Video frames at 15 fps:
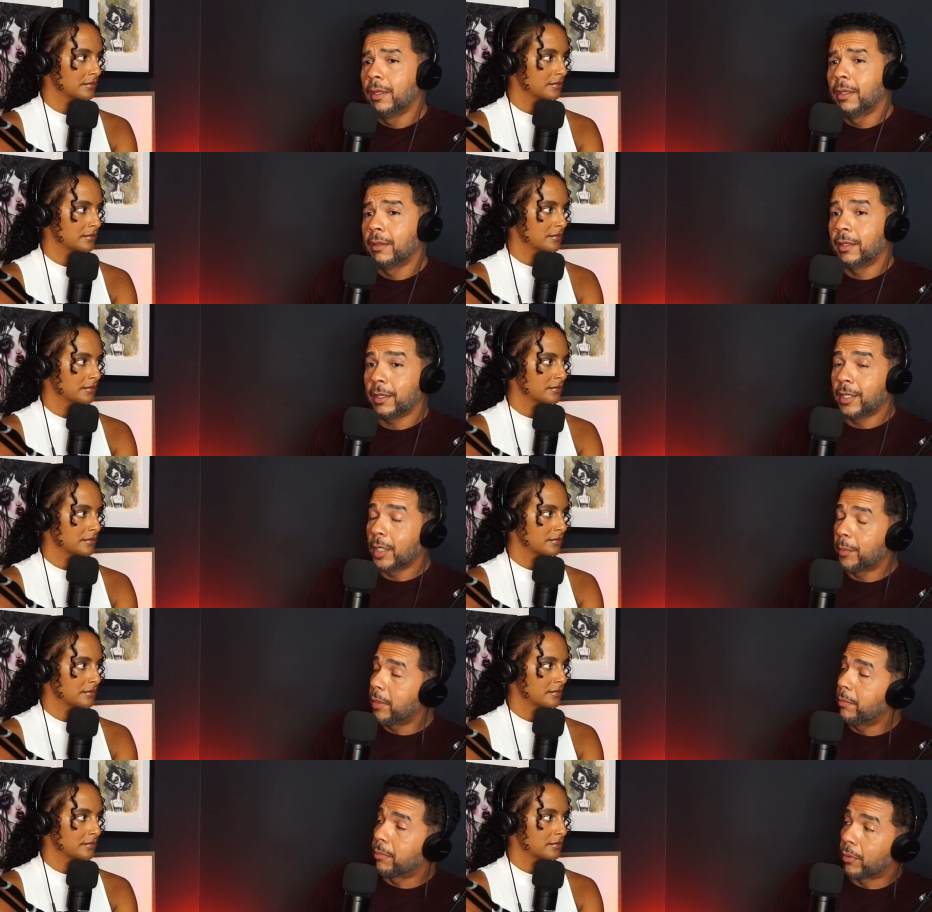Speaker 1: they
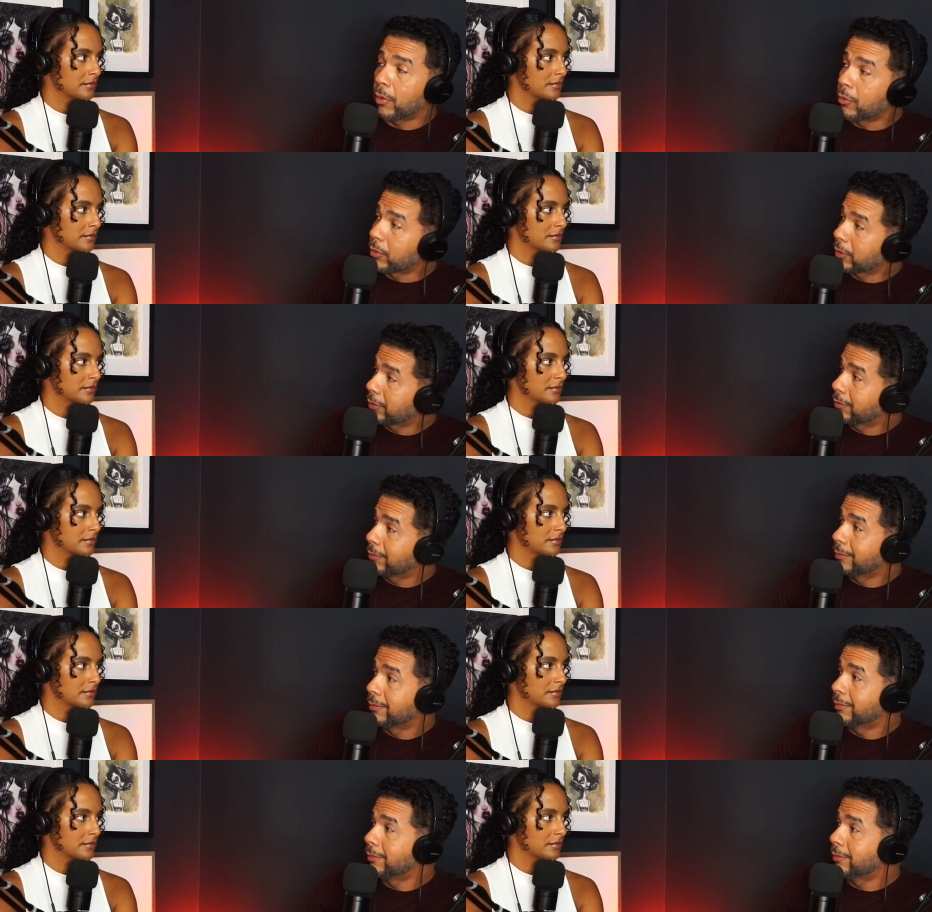could be broke
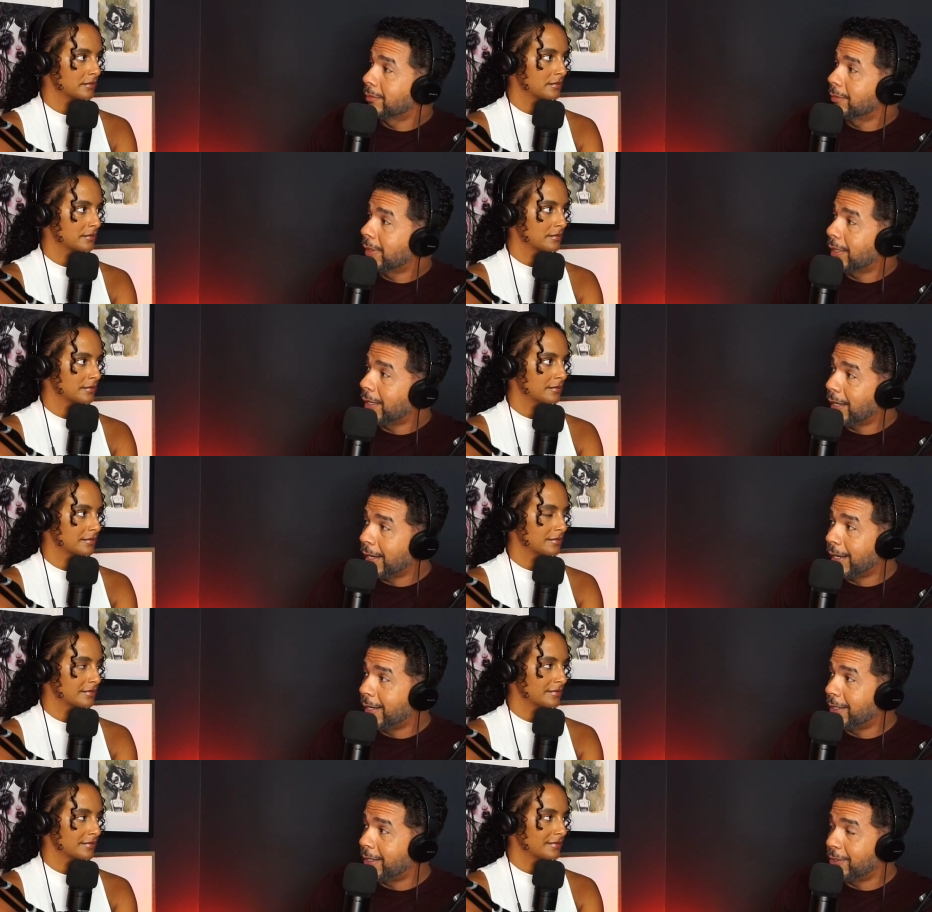
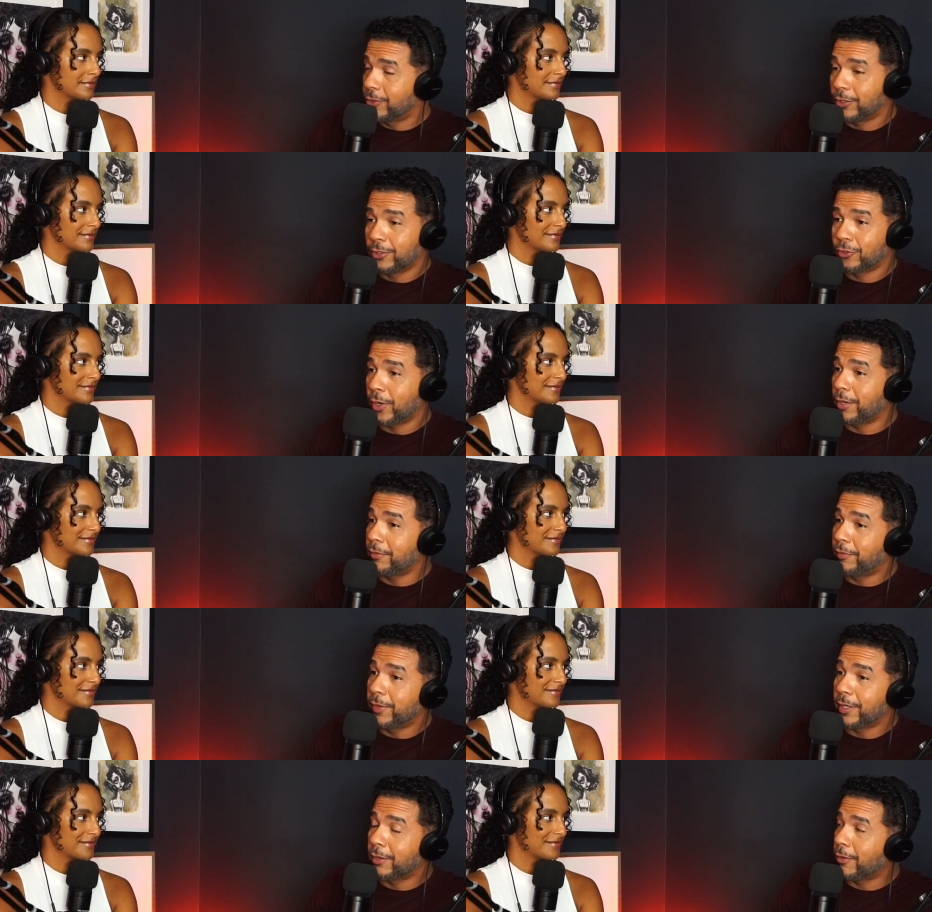and just trying
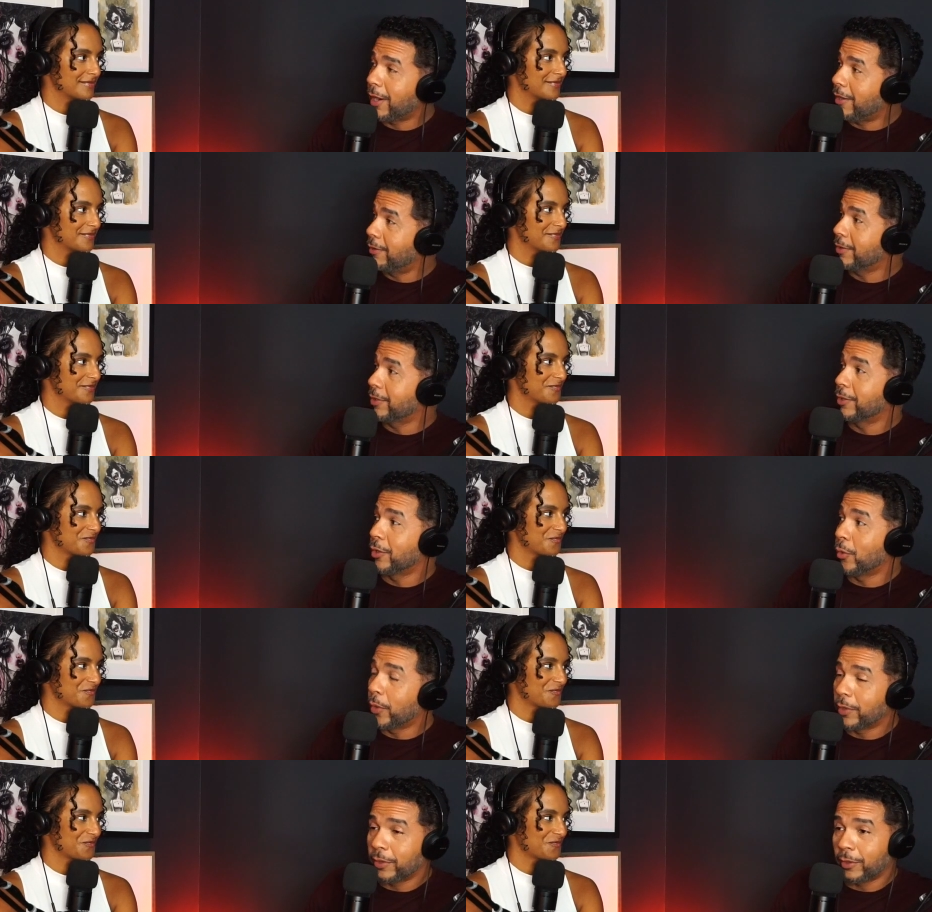to figure out you
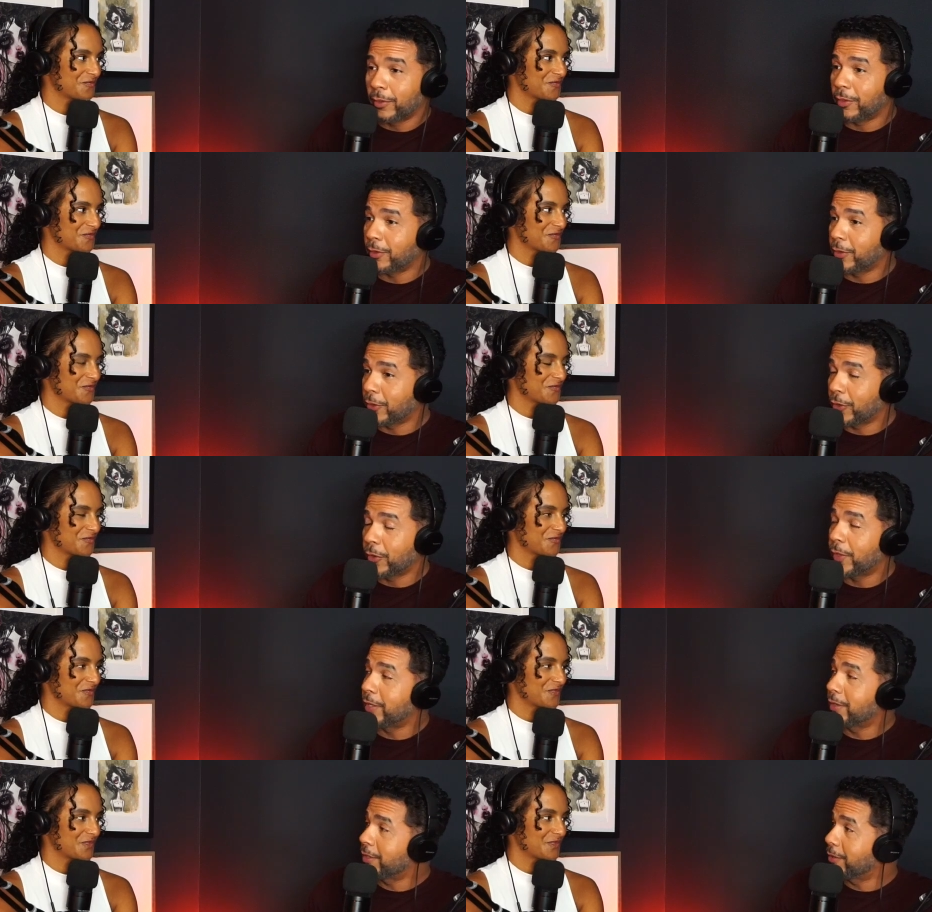know whether the
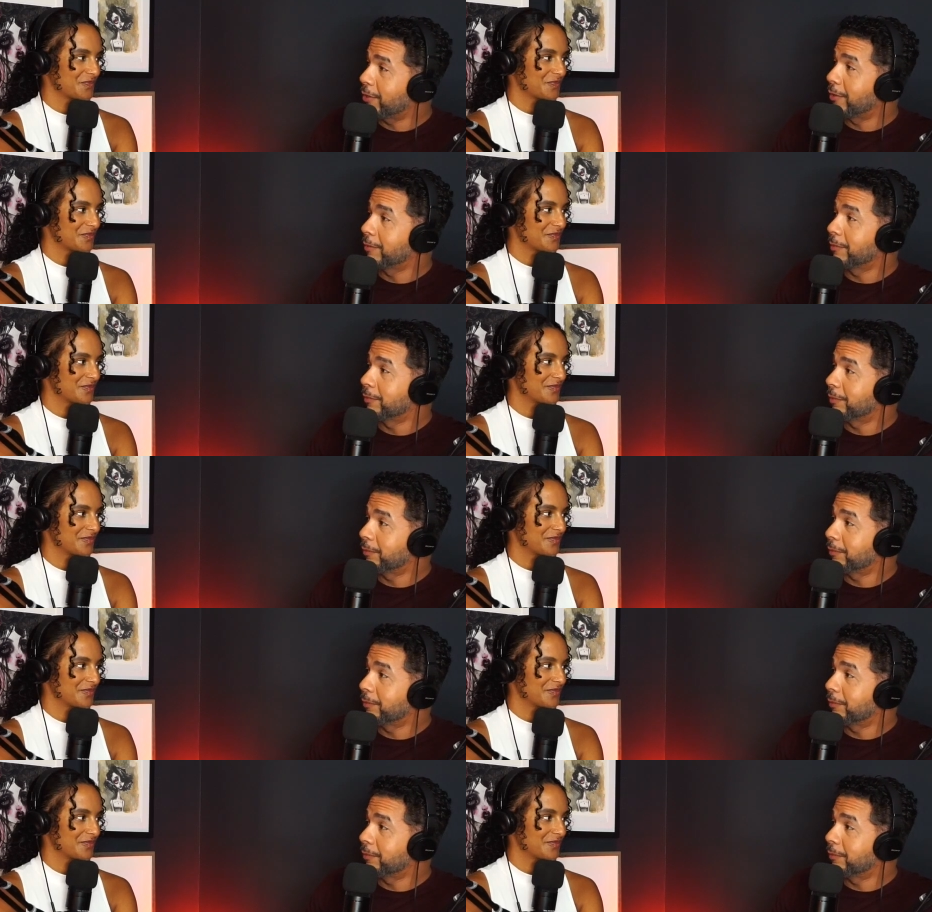girl that they're